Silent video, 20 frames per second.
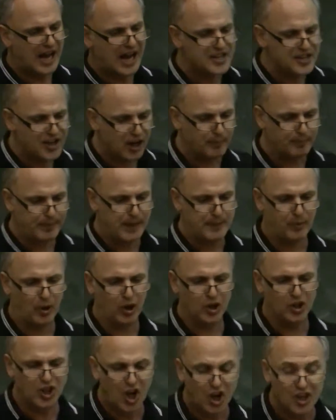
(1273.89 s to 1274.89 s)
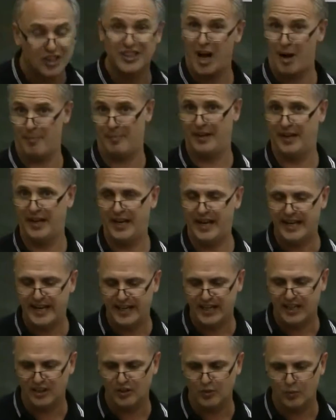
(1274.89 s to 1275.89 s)
and young people are locked up in
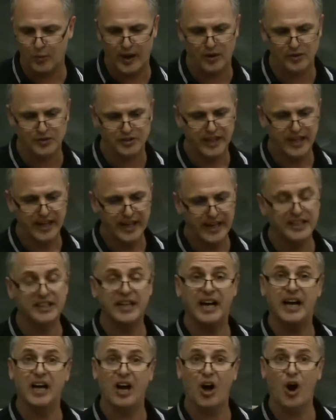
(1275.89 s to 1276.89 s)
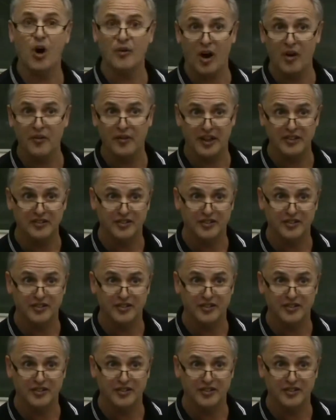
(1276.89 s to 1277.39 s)
England and Wales in, uh,